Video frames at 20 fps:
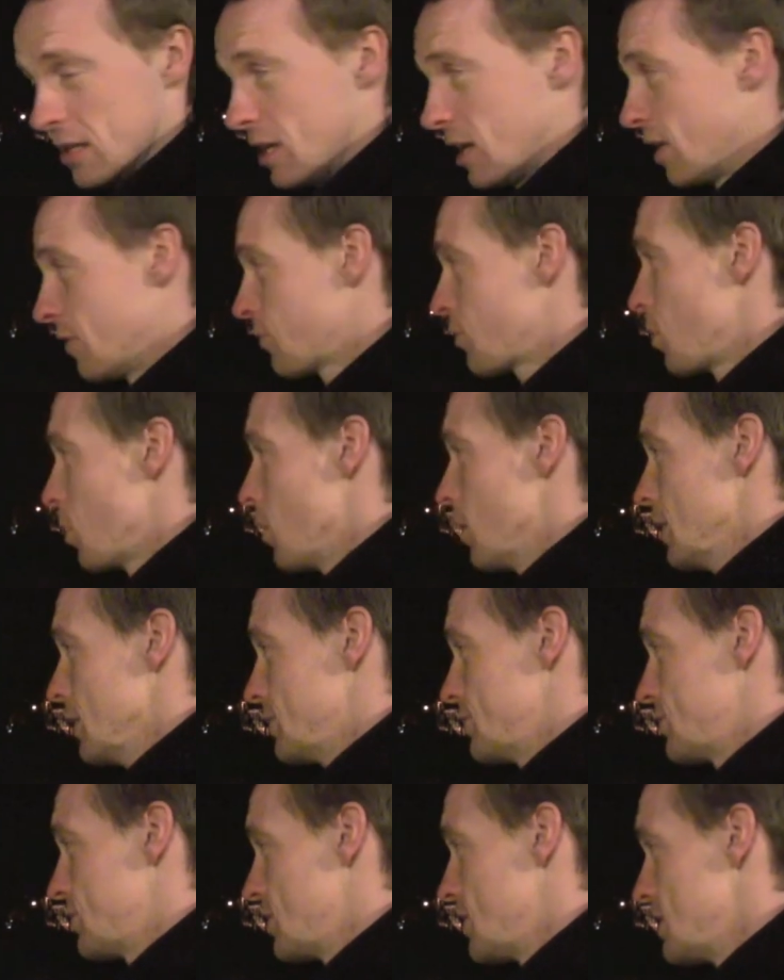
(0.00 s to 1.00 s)
And of
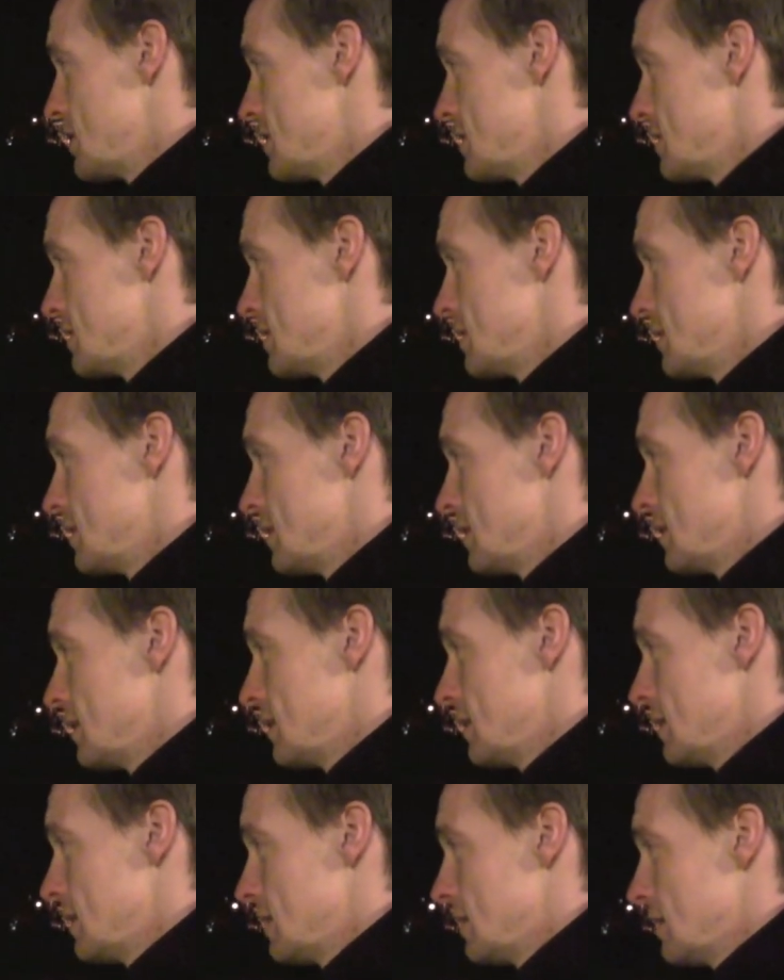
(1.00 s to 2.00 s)
course,
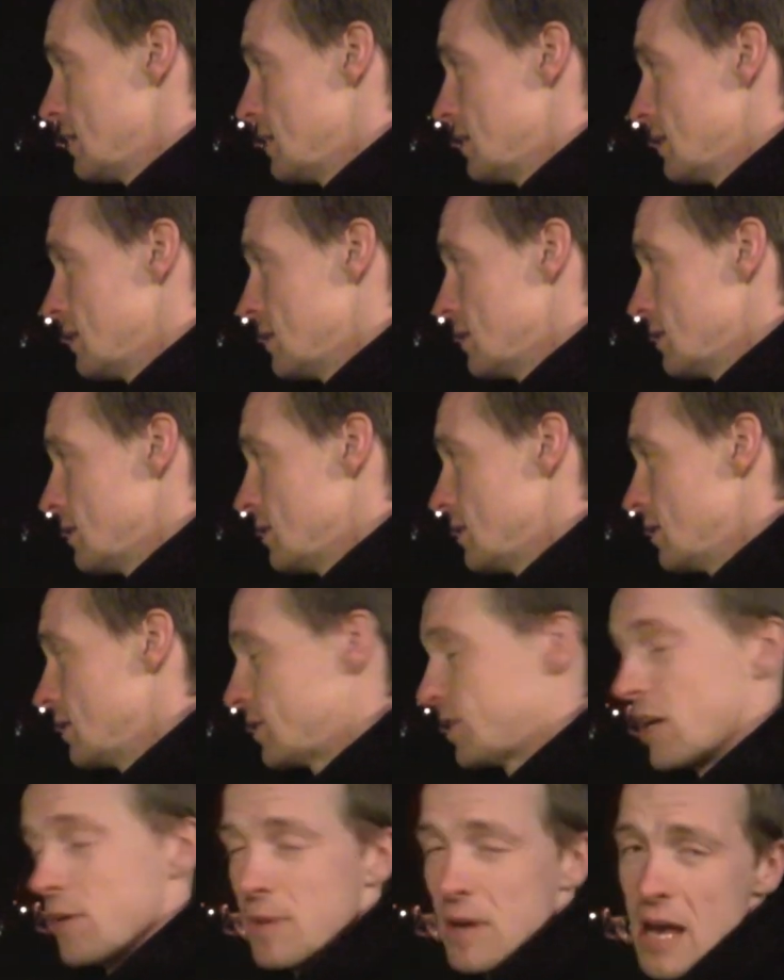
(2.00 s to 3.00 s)
a
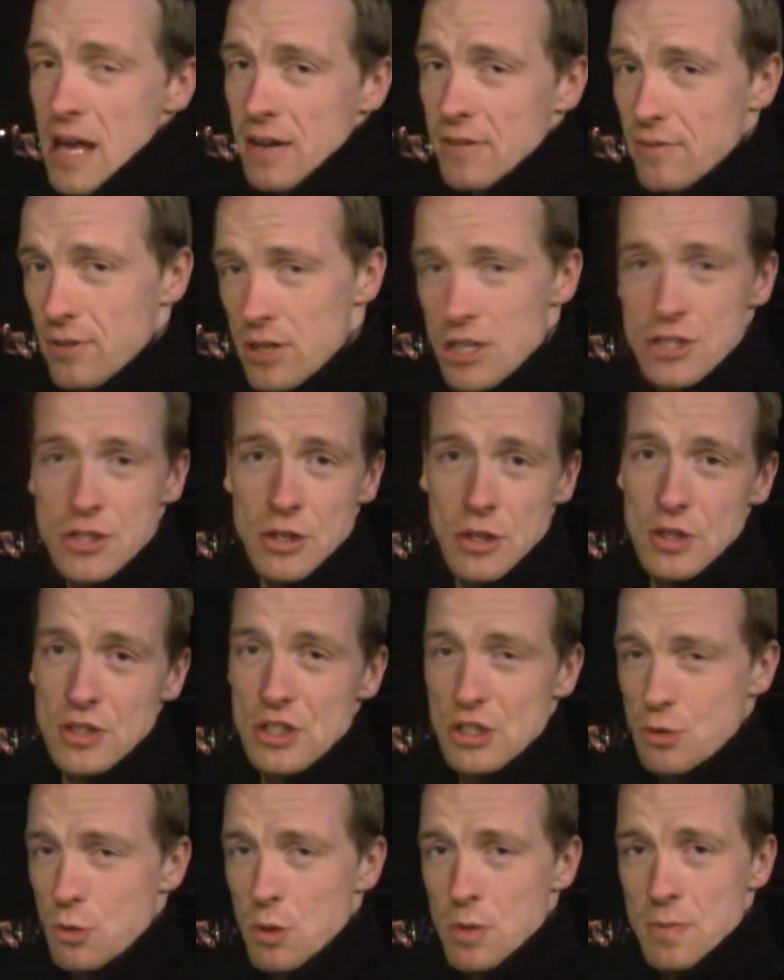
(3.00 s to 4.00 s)
semi-anniversary
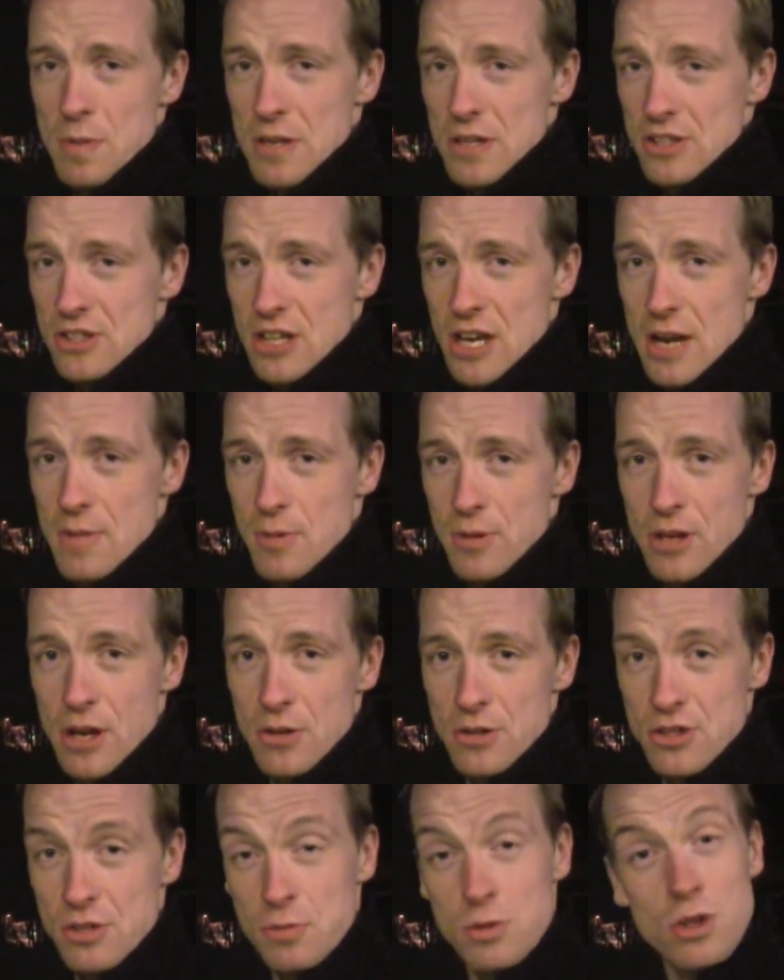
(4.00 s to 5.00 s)
just wouldn't be the same
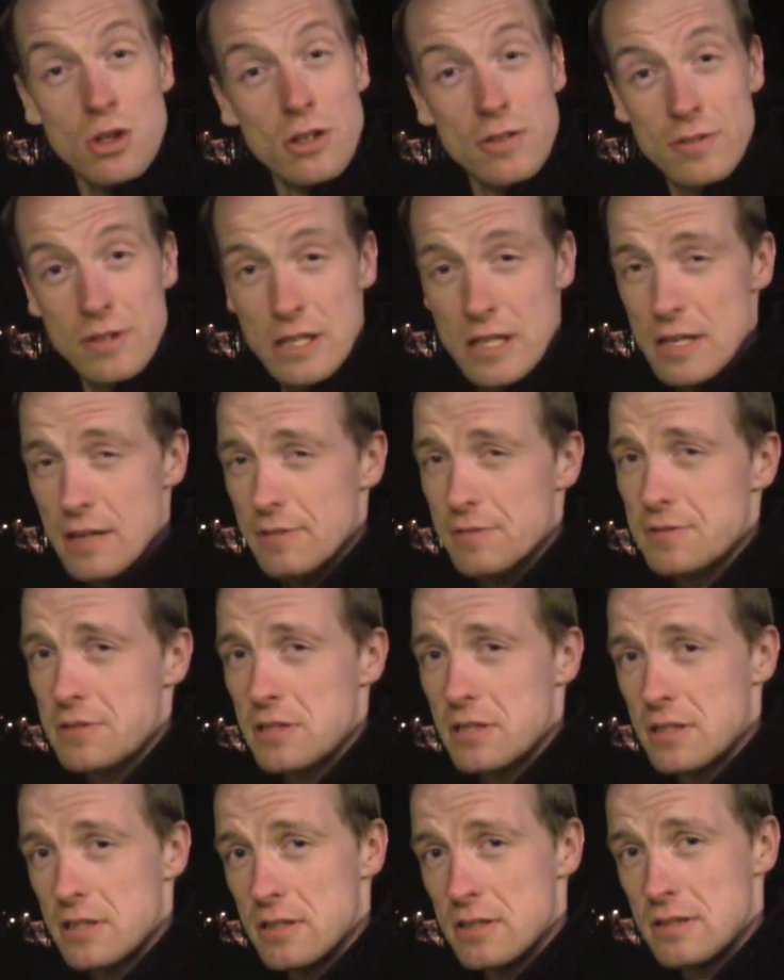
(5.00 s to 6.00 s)
without some sort of
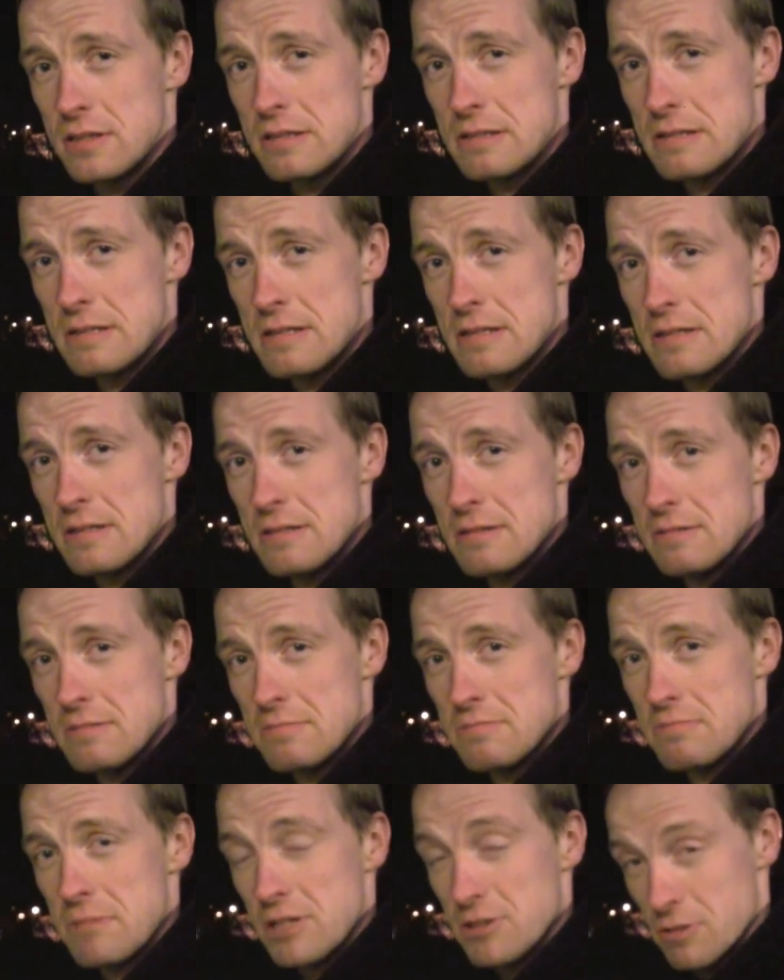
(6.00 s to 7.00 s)
gift.
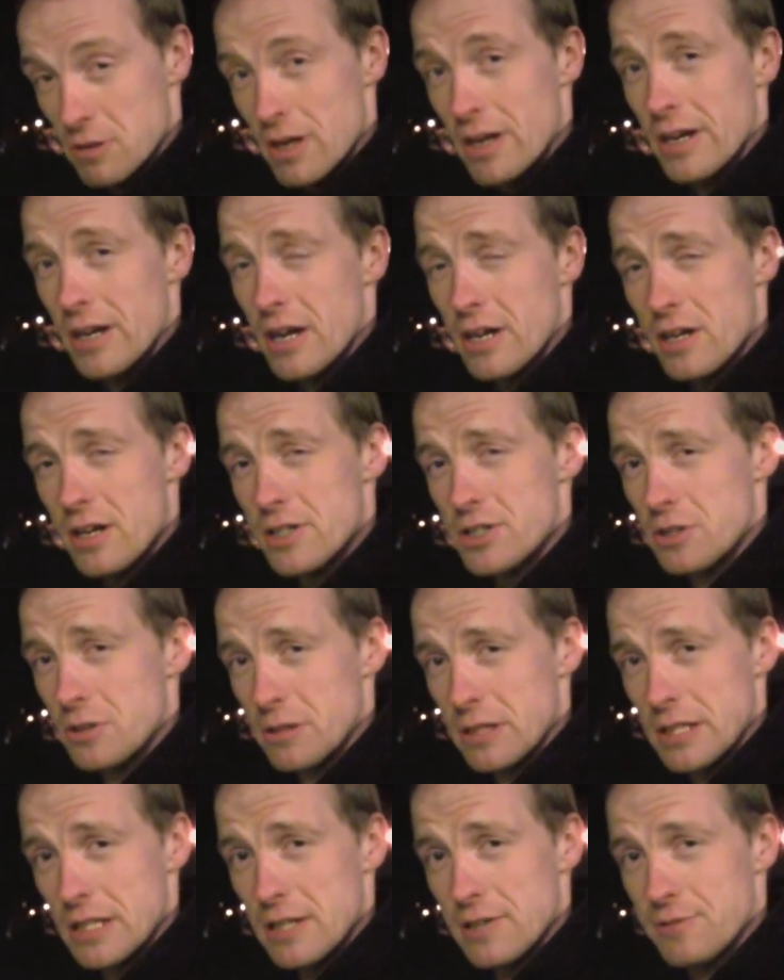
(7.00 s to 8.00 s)
That's right, I got you
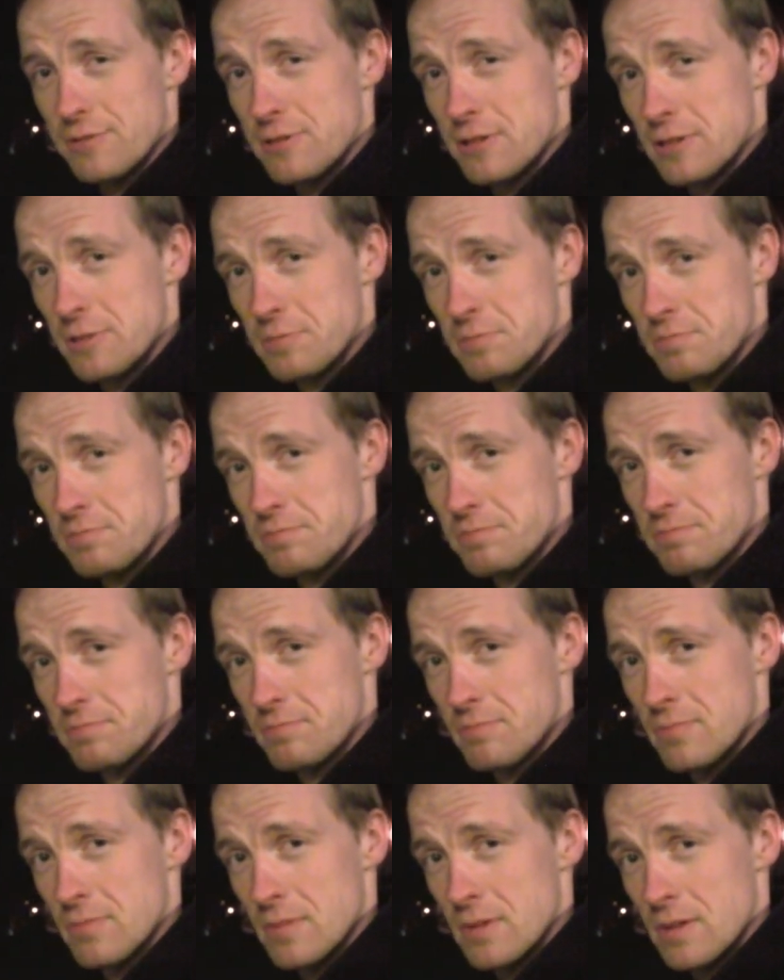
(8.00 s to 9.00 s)
a gift.
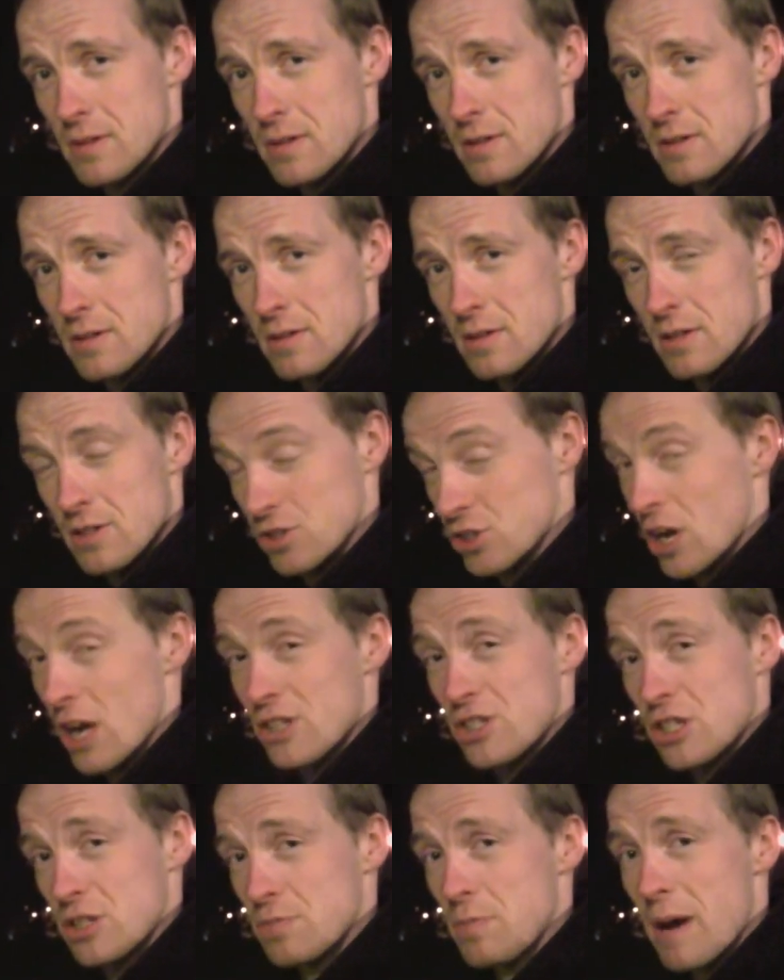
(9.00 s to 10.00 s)
It's
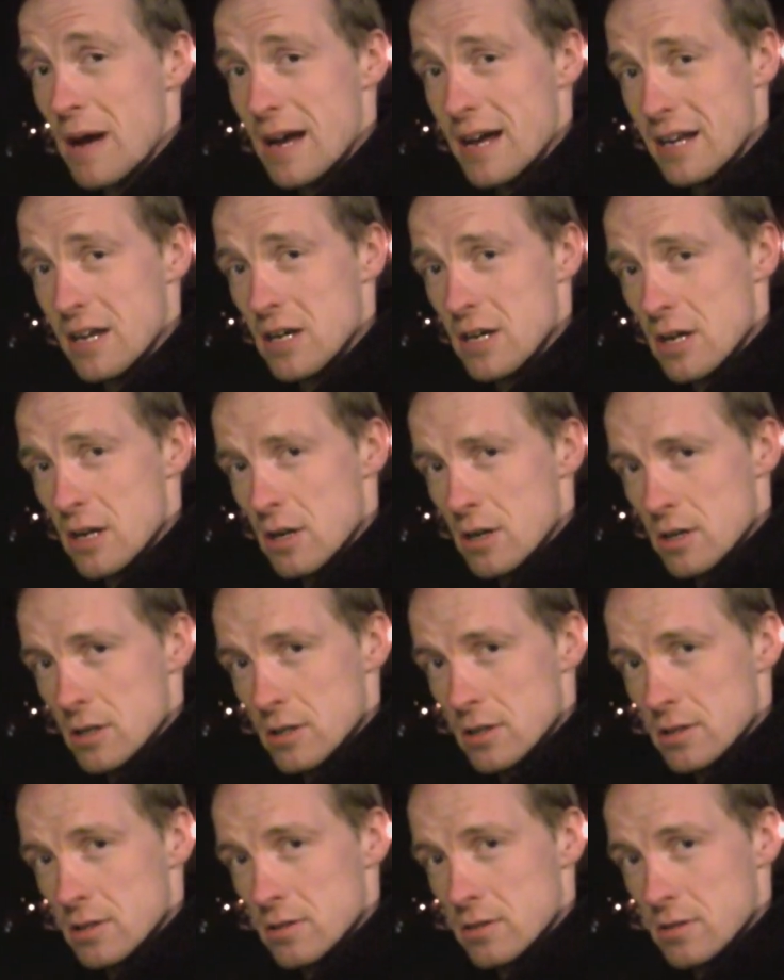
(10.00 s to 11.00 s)
not just my
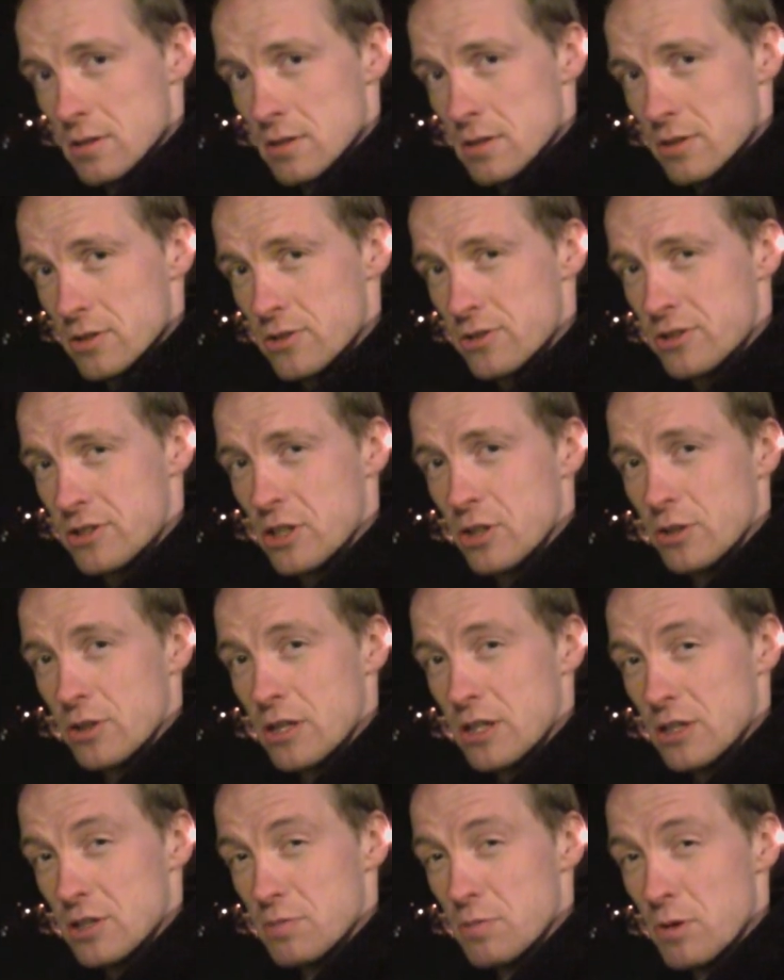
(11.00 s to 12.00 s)

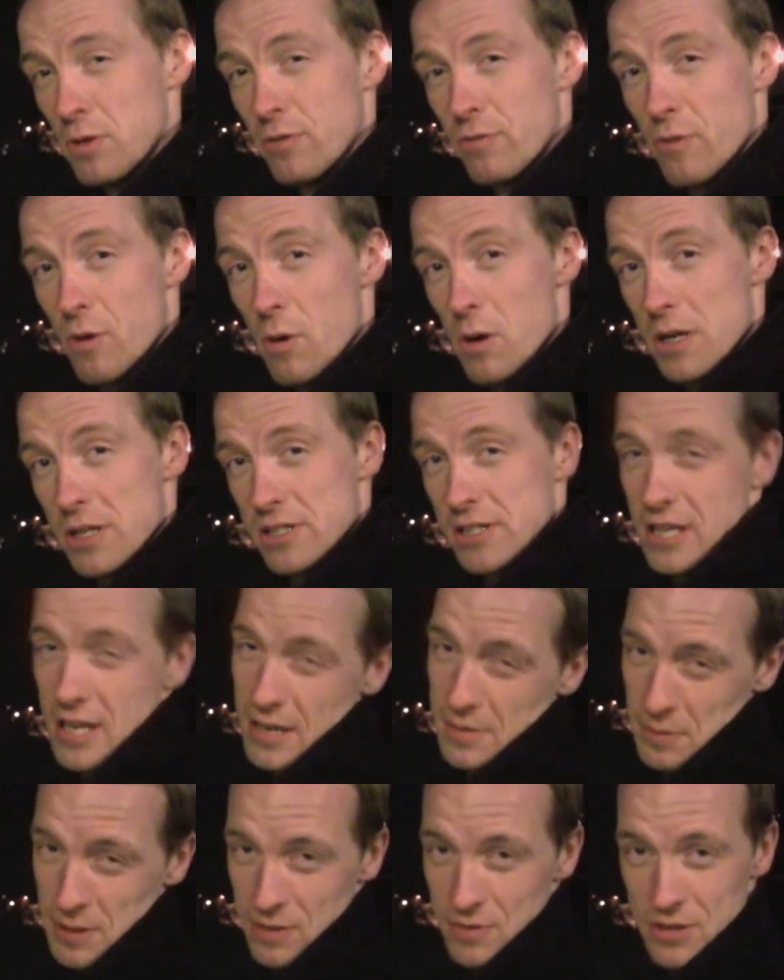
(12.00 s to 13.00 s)
silky smooth voice that
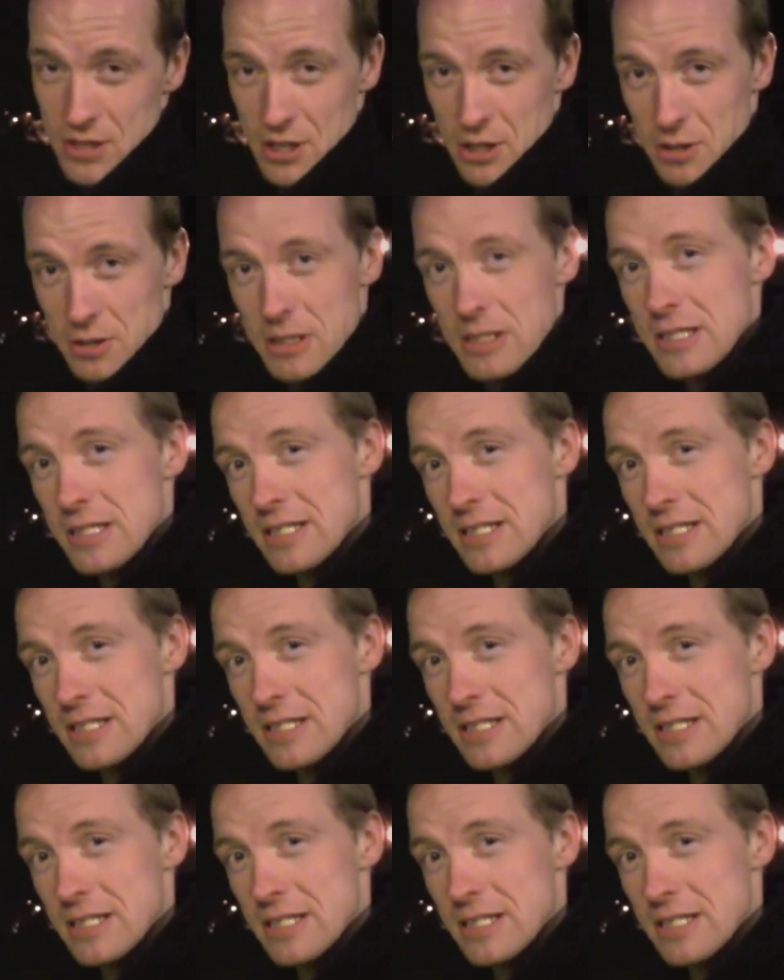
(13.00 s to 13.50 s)
I'm giving you.